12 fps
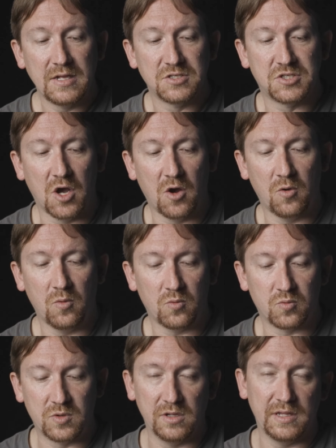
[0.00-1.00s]
So
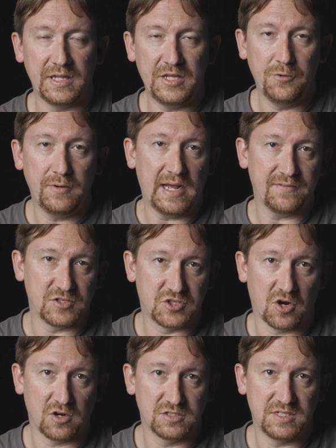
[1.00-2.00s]
really, you would have to
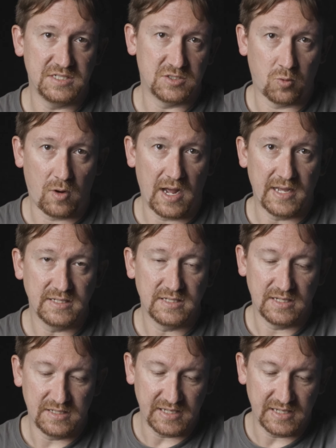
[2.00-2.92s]
charge these twice